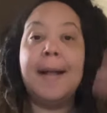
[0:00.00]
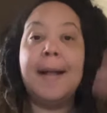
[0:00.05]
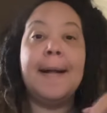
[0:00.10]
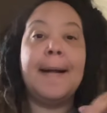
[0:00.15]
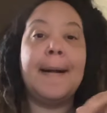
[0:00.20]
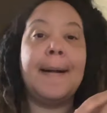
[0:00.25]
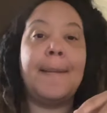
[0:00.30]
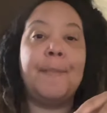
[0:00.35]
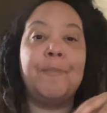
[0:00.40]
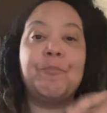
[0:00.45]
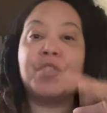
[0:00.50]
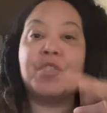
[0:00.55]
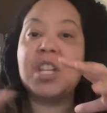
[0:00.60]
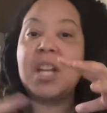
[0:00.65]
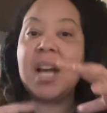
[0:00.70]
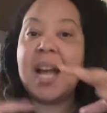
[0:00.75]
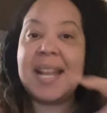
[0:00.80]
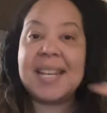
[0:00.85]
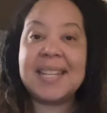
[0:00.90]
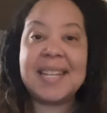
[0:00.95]

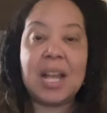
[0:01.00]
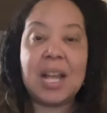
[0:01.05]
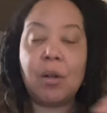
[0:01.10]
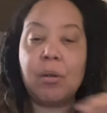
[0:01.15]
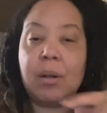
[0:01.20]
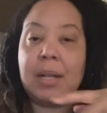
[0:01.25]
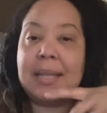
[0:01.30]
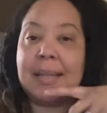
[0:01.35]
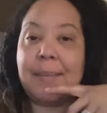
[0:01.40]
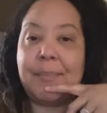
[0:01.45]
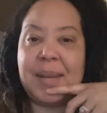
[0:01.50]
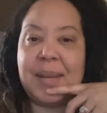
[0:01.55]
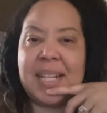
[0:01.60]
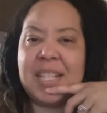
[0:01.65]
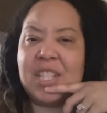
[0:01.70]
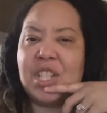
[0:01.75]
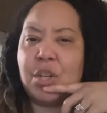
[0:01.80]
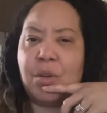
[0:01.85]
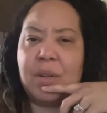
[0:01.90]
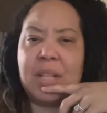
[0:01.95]
cutting down
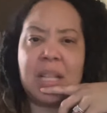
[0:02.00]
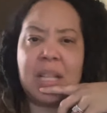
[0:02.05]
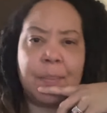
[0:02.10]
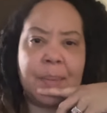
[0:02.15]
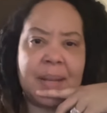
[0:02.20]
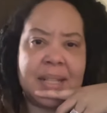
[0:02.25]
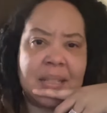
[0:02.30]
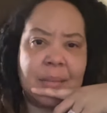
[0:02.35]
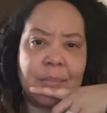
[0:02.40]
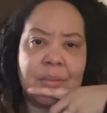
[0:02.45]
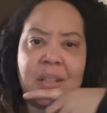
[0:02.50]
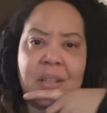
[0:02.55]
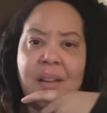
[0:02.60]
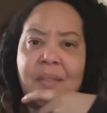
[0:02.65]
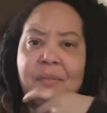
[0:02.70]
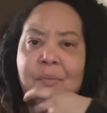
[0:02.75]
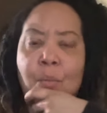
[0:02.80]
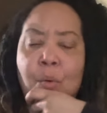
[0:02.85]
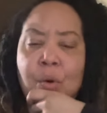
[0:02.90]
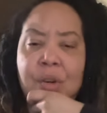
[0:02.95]
clippings, clipping some
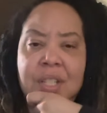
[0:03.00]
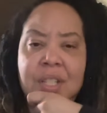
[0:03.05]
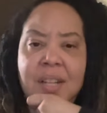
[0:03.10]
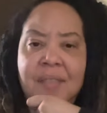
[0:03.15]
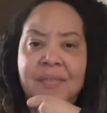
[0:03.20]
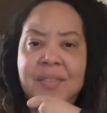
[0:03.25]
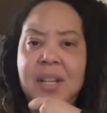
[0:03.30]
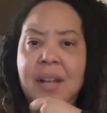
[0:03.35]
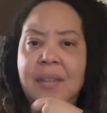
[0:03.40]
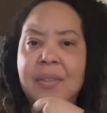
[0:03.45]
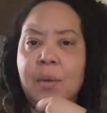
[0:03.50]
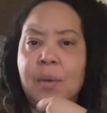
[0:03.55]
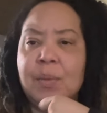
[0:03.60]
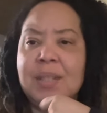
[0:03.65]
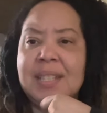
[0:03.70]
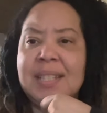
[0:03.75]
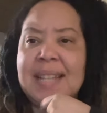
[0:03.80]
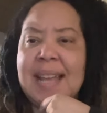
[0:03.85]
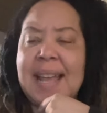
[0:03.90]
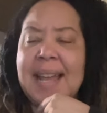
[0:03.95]
stuff, more stuff down that
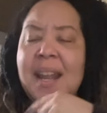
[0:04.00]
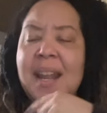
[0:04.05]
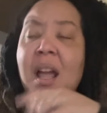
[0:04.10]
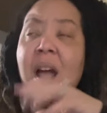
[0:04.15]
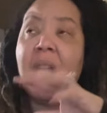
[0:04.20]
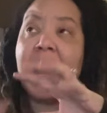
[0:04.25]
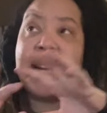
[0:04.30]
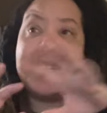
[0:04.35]
was dead.